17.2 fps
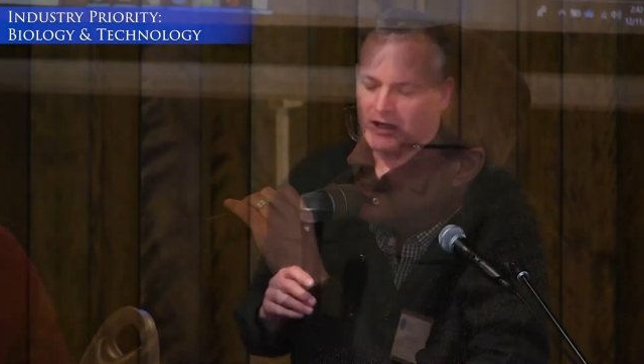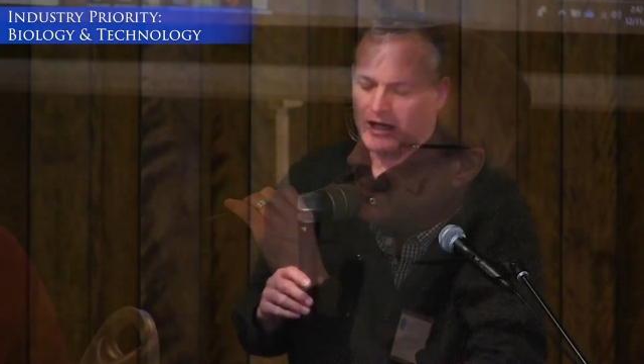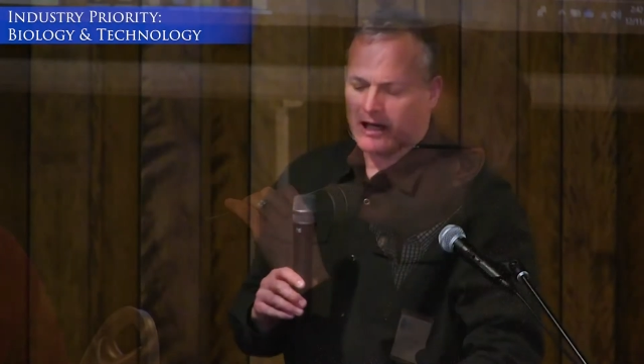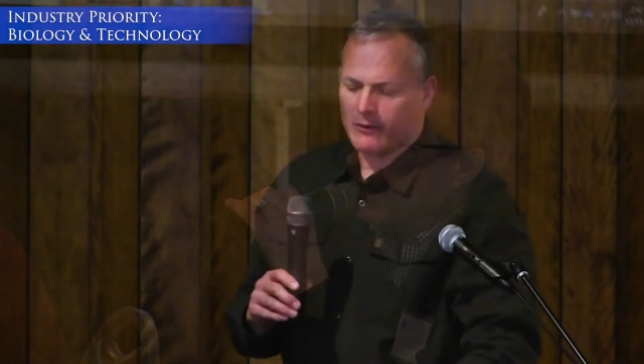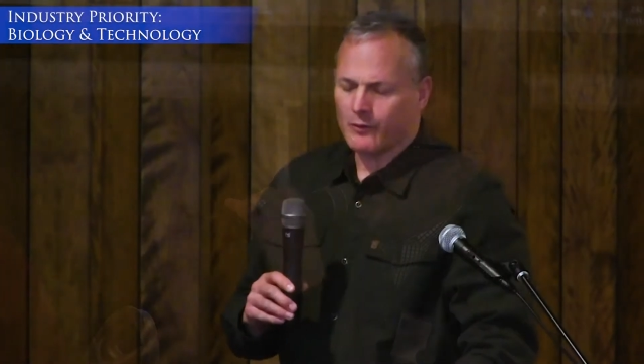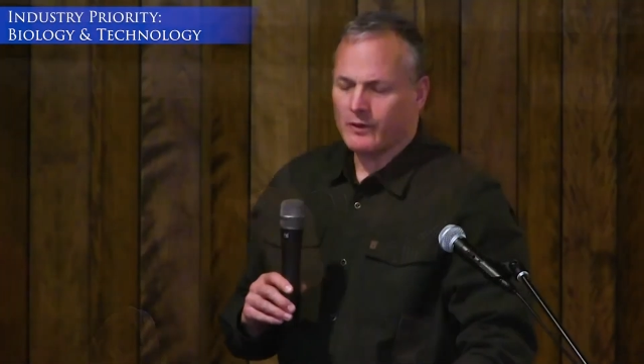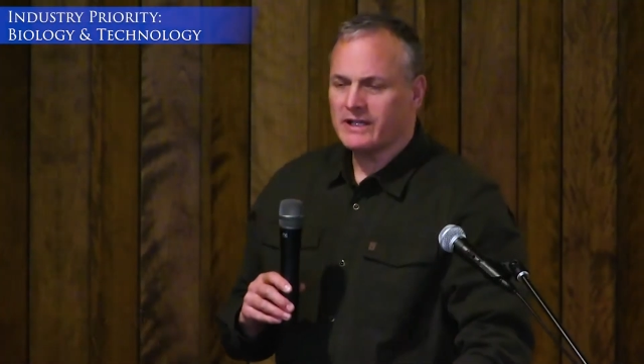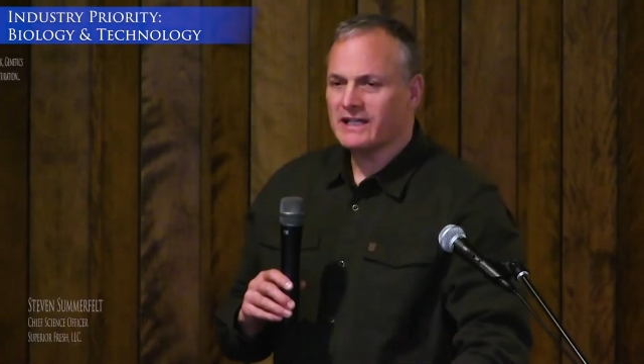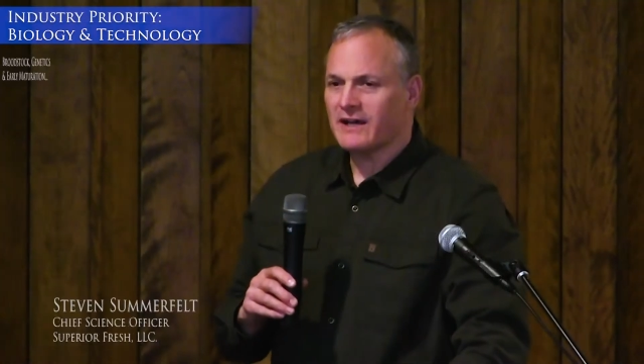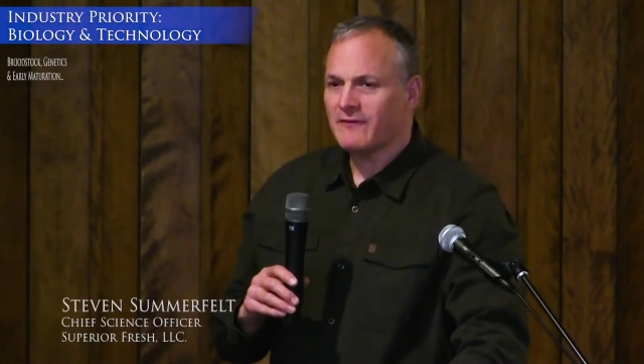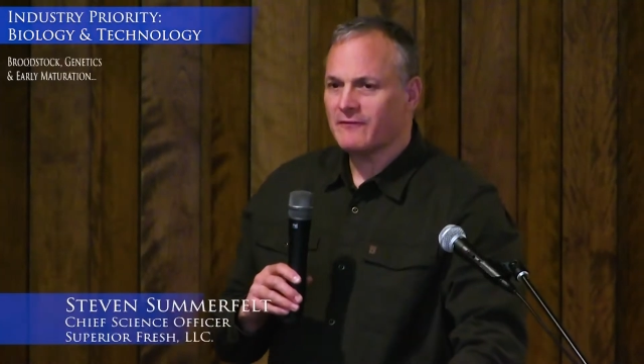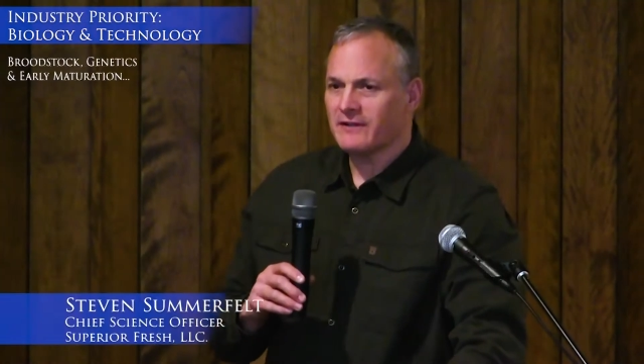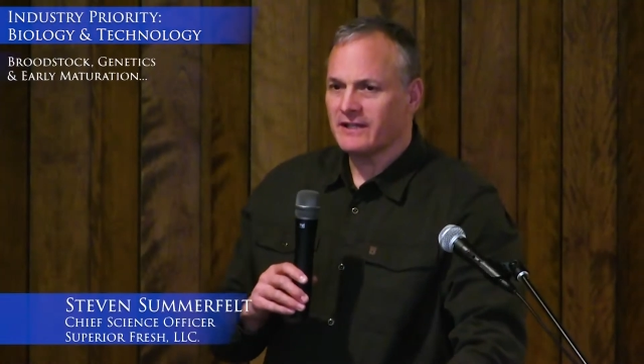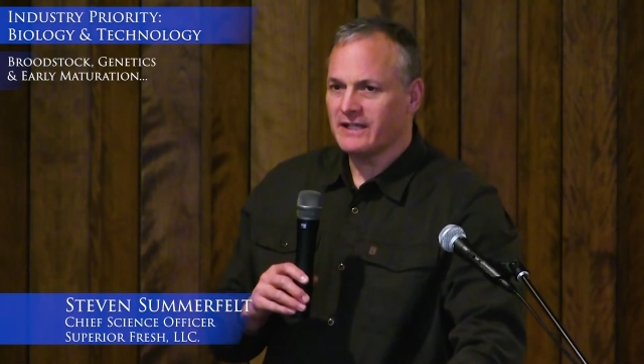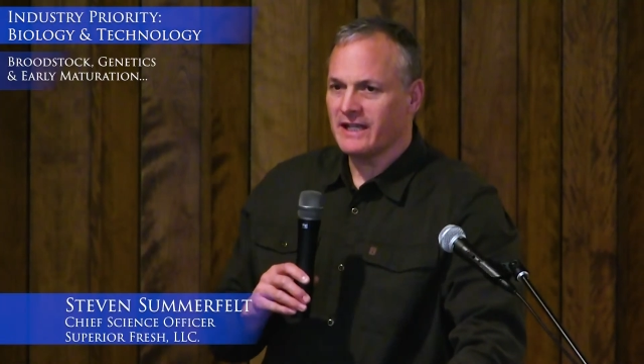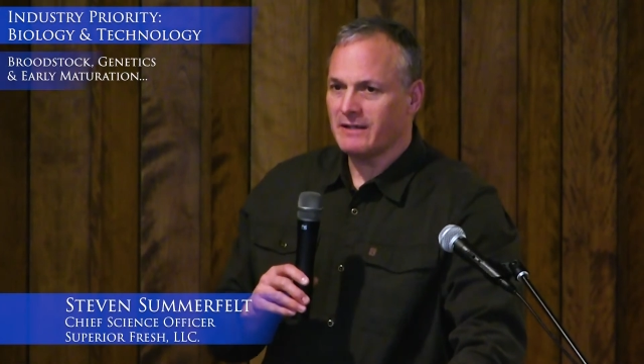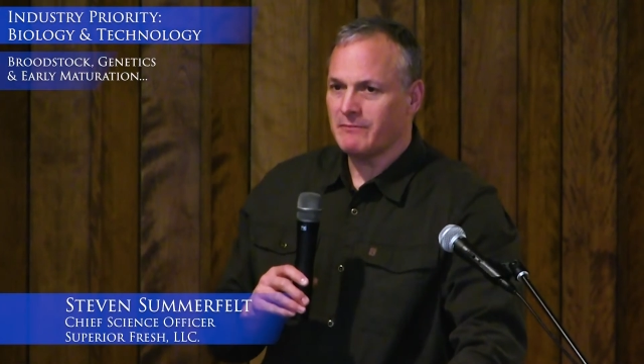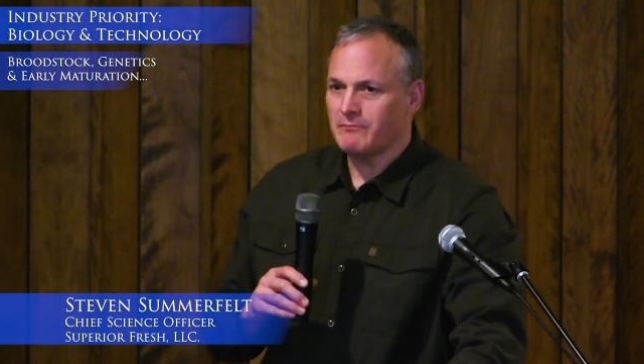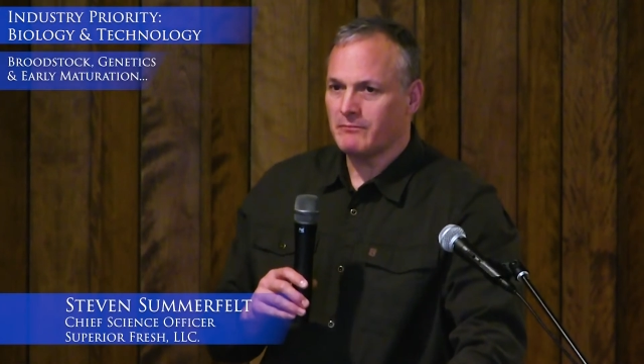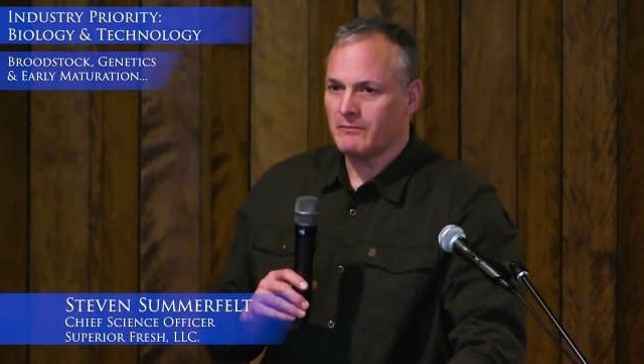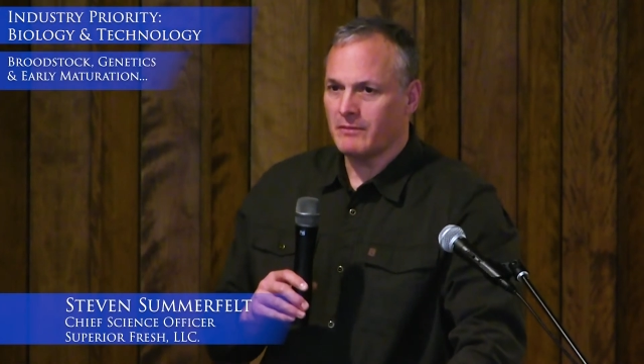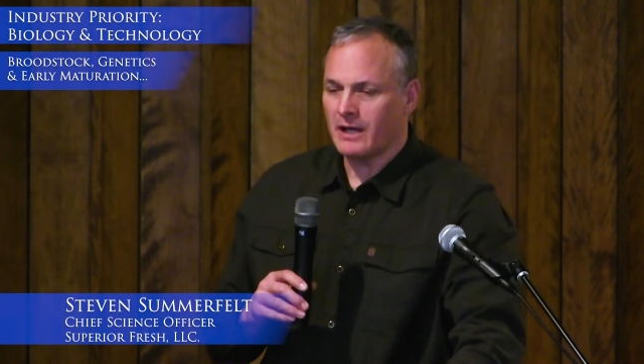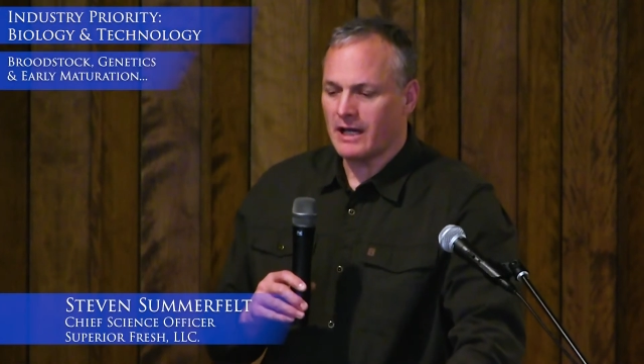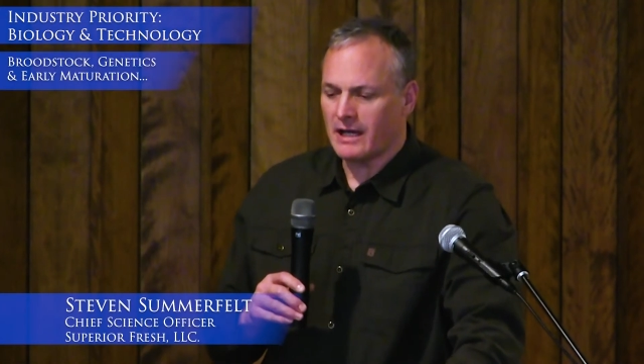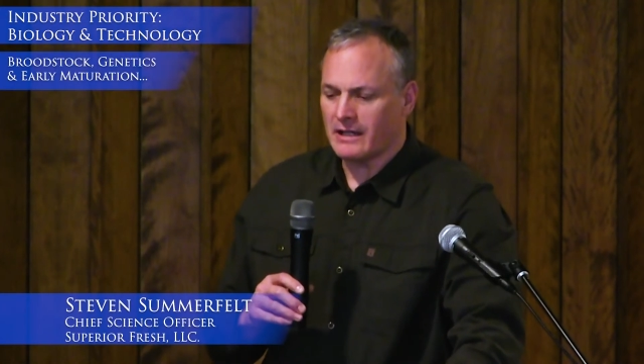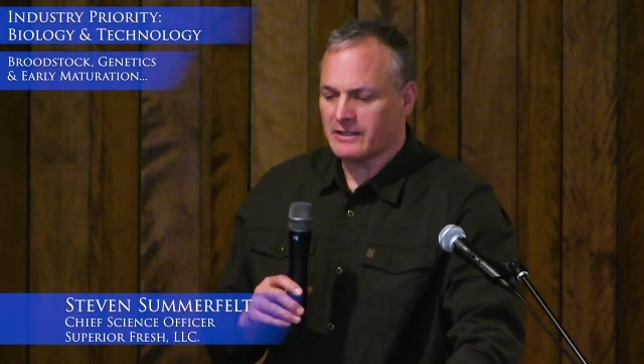Uh, we definitely need
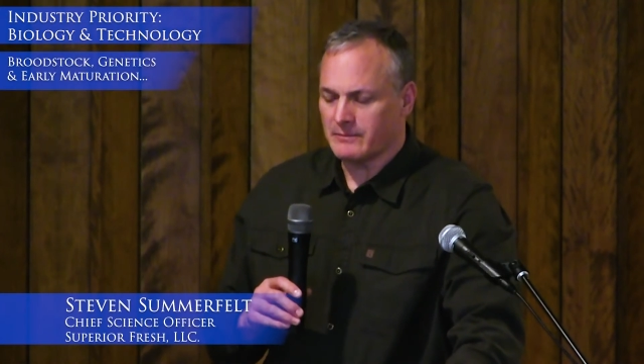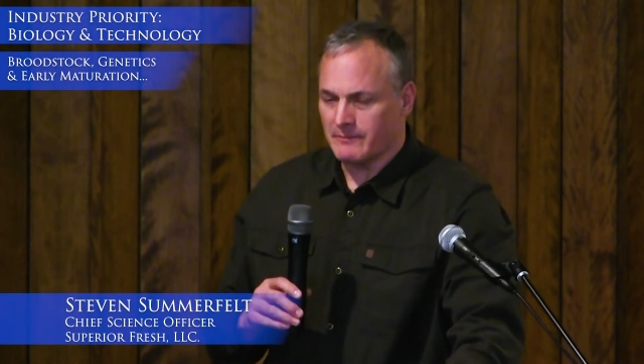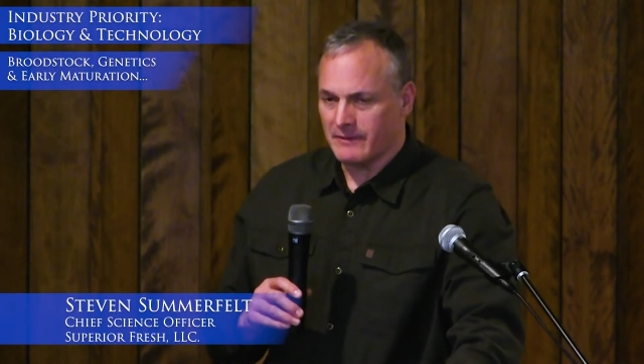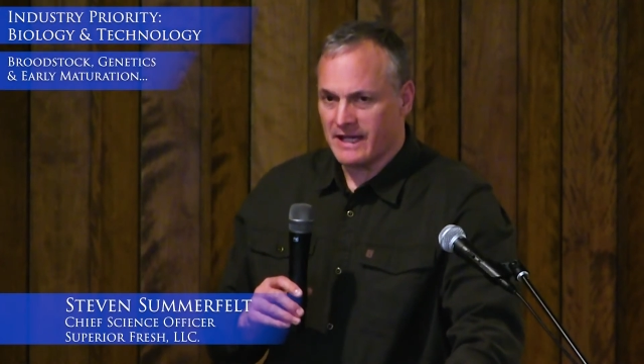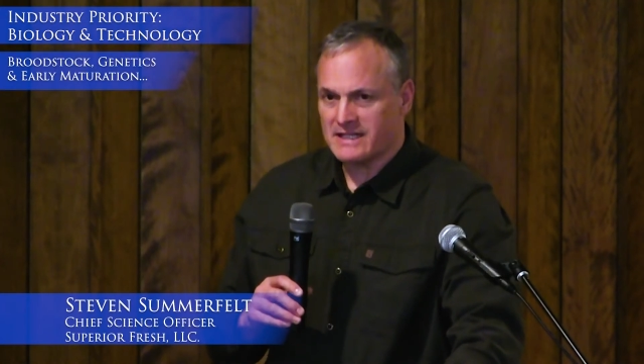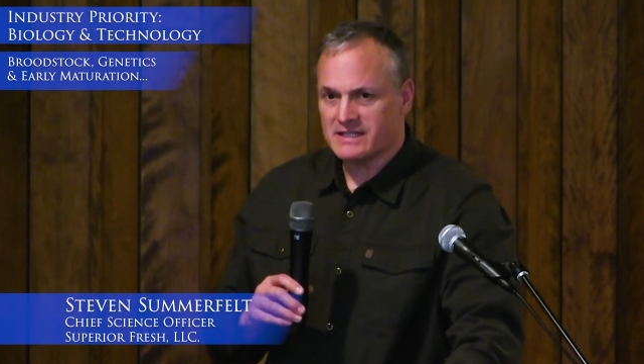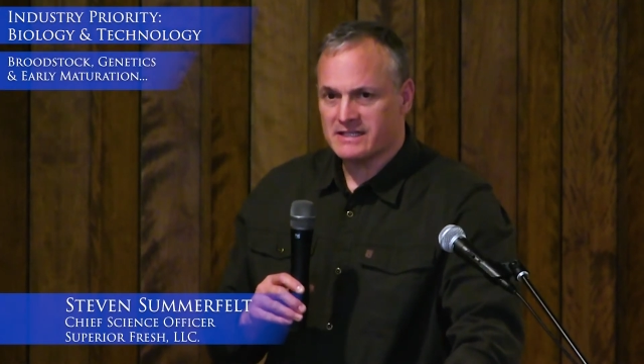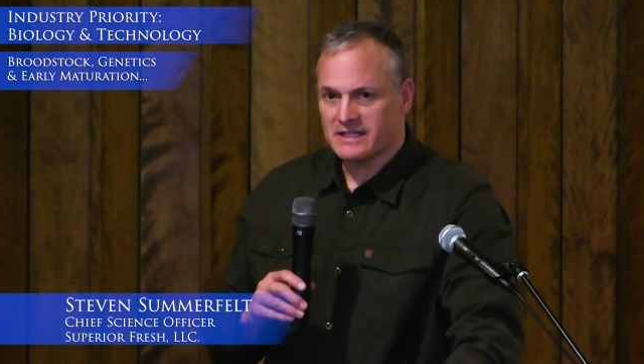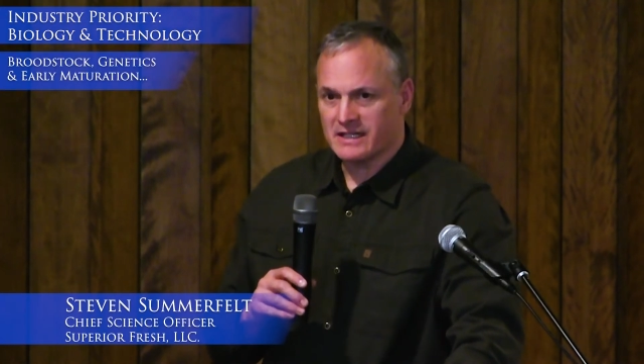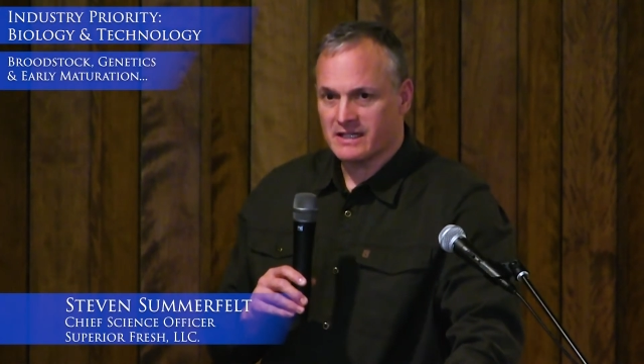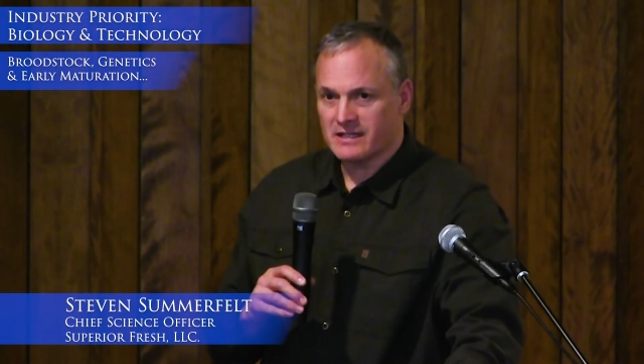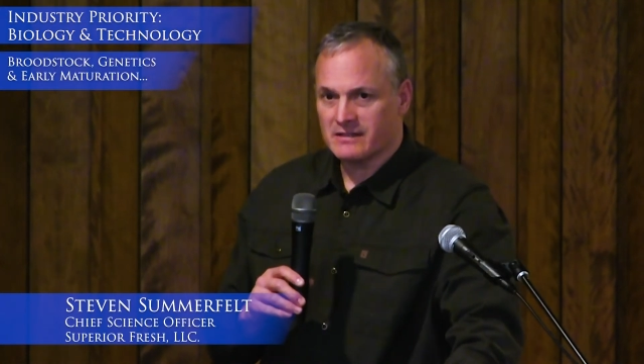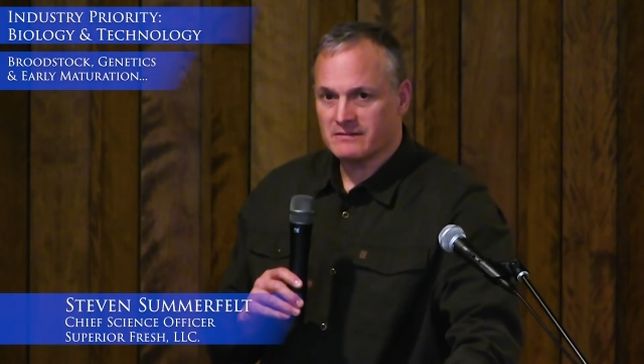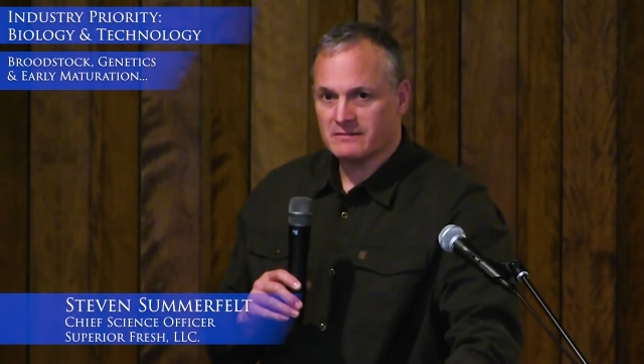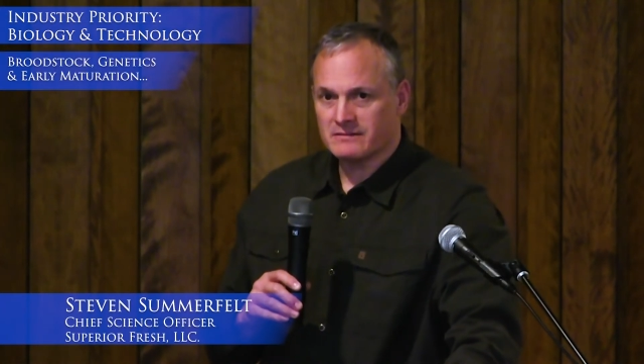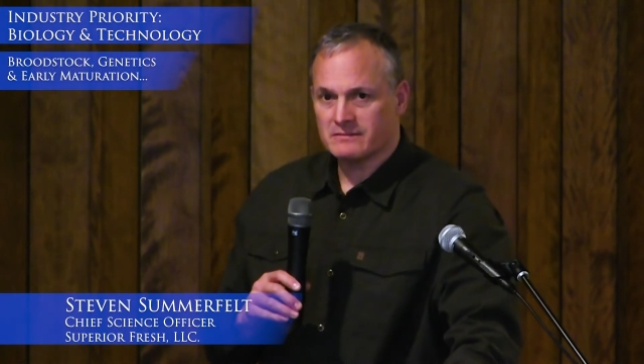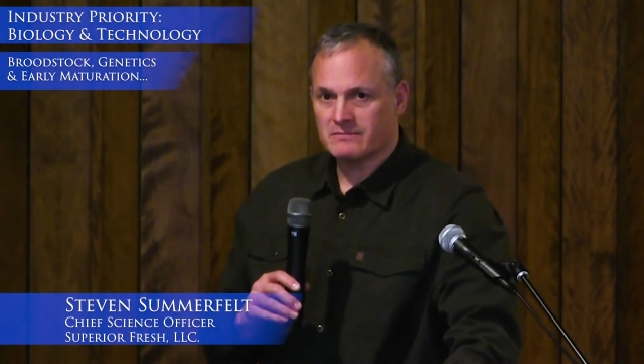uh, domestic